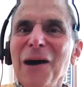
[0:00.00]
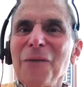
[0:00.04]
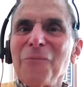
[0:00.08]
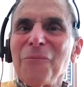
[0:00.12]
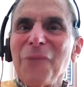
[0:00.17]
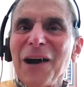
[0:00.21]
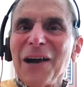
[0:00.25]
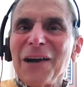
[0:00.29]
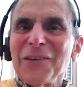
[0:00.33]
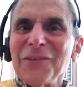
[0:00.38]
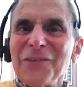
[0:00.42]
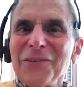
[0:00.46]
on
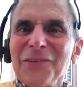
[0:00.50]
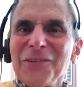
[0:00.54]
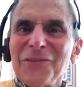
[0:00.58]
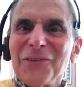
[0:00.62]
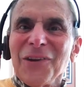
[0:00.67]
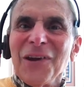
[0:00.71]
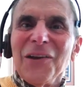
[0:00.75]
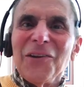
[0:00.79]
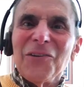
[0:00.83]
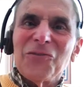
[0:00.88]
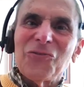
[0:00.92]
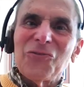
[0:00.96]
my
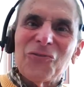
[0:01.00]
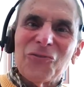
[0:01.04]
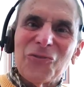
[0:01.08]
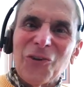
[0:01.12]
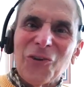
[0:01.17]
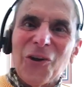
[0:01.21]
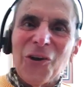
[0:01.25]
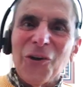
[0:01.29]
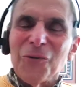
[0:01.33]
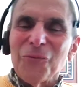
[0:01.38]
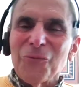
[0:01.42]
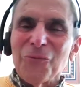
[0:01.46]

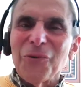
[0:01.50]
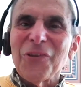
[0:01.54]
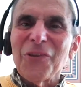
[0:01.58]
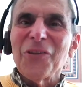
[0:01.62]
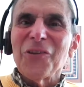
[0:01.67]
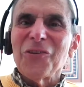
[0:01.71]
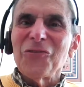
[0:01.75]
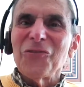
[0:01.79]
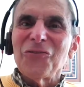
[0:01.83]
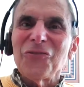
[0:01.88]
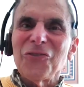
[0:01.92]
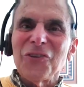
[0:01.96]
shirt
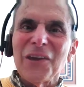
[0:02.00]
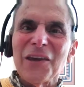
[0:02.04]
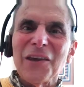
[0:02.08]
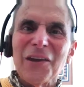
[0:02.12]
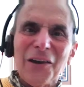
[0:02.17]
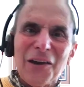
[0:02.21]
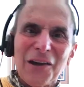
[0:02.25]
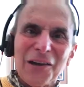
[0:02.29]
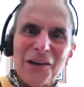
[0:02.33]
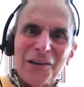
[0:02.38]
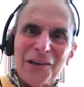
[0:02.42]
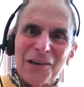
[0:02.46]
with a
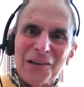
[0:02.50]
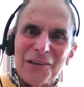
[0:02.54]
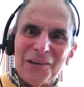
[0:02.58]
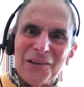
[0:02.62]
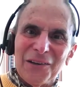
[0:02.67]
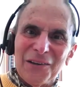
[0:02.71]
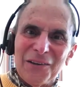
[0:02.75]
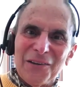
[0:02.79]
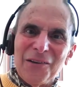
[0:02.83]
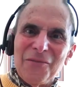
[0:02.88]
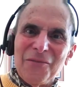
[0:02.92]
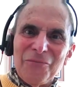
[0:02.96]
Z on it,
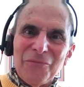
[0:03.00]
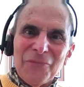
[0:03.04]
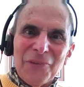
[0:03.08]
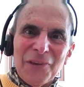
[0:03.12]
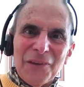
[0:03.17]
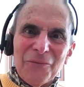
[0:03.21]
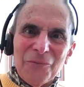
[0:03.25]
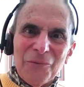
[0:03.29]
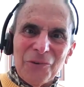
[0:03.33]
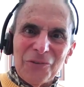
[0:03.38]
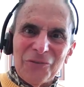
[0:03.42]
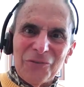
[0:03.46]

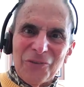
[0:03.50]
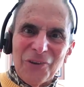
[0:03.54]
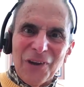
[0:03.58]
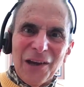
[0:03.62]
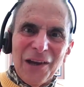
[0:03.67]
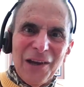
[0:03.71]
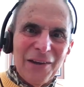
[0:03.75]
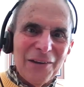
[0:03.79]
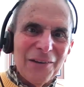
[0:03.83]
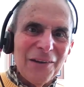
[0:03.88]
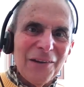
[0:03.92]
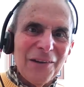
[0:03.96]
which
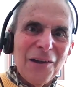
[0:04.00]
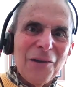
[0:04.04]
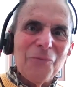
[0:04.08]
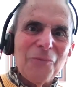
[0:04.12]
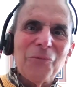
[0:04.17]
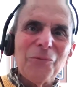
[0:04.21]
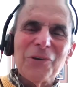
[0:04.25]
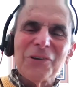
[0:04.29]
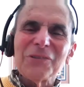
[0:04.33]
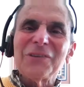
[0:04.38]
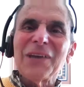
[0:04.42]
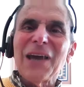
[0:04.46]
I
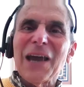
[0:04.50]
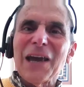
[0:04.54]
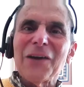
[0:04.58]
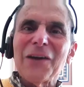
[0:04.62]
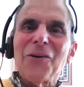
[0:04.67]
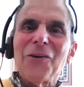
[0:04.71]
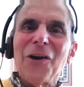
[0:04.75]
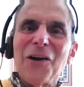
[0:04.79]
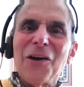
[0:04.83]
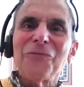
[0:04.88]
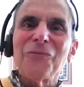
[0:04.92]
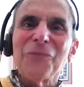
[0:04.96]
will
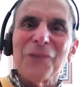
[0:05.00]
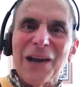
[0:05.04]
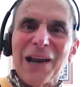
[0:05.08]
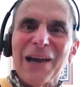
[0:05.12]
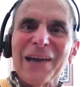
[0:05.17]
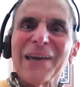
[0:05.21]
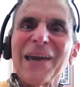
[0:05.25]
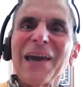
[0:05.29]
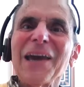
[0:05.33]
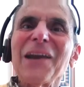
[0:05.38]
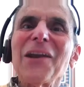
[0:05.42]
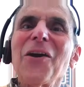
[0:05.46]
take off when
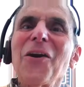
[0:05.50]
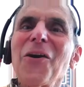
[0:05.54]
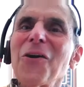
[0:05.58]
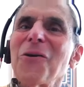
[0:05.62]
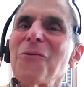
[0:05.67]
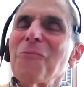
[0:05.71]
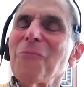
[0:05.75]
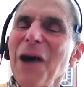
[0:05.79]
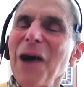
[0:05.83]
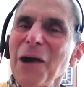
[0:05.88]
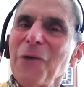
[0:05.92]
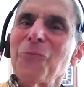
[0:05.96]
I get
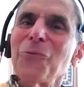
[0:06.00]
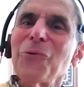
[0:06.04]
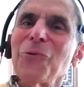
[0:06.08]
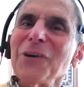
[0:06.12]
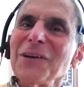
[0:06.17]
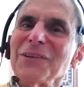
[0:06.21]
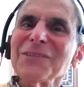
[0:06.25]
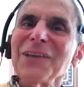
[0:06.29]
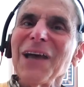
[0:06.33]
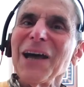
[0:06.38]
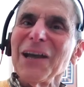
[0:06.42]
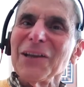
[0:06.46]
home. I
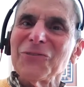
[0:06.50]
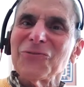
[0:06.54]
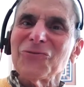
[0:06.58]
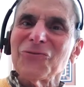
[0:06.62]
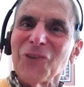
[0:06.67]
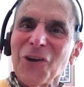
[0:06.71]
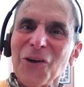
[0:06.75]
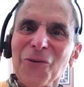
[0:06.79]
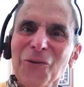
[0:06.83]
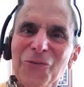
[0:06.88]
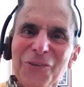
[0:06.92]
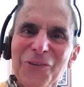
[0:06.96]
will not
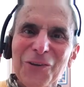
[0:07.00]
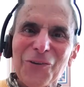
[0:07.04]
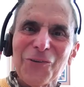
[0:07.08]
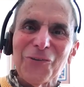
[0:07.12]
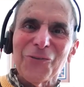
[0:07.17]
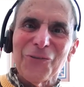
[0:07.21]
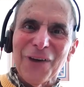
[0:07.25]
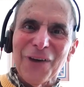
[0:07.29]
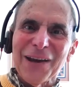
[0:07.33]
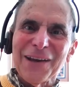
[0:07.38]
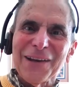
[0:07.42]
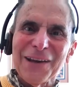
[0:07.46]
show the
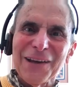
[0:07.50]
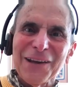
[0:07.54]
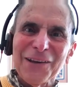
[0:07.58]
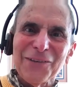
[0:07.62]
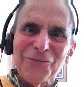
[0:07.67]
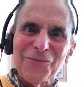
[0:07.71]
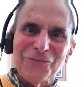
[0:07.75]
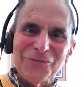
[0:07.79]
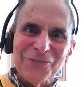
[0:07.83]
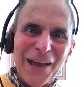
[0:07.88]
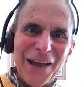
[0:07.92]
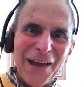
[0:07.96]

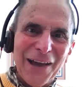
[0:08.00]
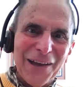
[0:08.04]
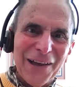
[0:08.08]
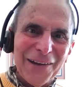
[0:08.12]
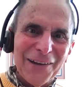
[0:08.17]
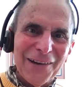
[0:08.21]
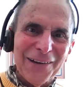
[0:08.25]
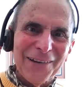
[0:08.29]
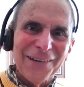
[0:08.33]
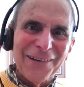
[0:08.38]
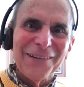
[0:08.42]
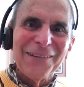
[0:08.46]
Ukrainian
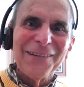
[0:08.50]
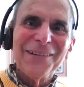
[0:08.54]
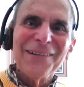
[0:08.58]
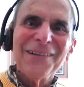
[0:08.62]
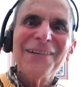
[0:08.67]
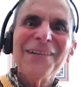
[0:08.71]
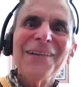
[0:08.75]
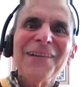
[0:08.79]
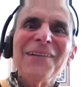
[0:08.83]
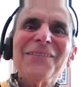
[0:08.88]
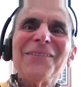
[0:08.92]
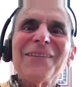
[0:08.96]
flag,
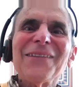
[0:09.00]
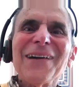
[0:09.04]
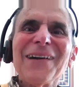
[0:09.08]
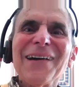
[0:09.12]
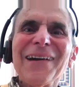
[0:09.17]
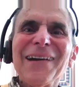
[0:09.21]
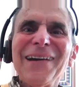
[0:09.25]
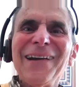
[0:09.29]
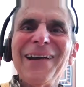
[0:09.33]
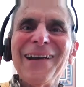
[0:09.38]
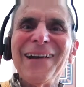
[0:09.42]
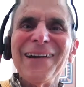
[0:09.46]

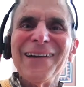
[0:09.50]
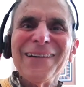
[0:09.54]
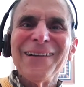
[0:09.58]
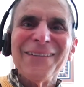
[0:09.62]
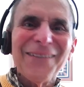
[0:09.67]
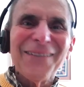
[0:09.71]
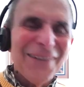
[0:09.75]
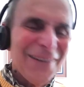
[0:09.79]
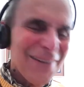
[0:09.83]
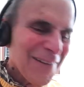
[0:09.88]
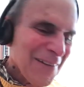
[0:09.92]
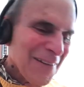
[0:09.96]
right?
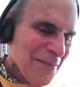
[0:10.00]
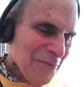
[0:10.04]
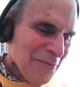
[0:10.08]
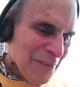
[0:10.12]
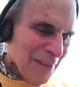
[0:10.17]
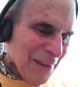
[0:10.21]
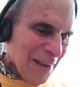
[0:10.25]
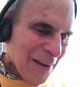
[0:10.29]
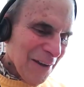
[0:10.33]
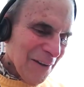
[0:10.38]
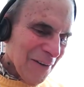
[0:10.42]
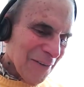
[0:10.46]

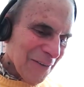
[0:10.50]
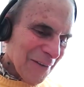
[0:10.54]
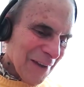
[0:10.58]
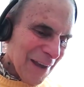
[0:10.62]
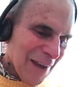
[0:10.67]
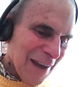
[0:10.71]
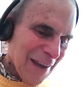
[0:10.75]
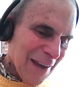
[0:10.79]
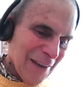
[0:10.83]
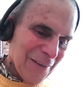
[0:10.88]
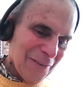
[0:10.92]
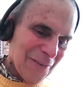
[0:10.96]

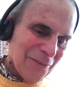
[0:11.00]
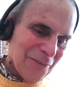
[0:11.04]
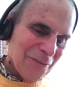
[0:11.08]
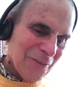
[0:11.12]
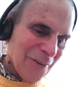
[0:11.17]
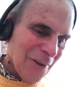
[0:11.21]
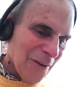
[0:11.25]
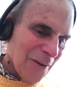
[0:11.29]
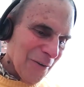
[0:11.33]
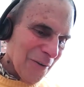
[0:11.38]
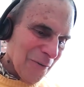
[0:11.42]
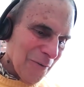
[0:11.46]
Okay,
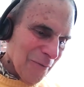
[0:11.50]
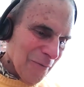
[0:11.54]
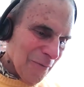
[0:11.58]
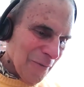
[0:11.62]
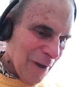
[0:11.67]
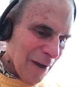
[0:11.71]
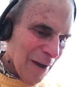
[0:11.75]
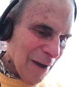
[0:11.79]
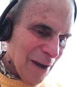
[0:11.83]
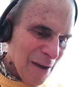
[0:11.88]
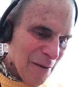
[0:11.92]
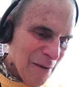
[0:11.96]
so
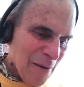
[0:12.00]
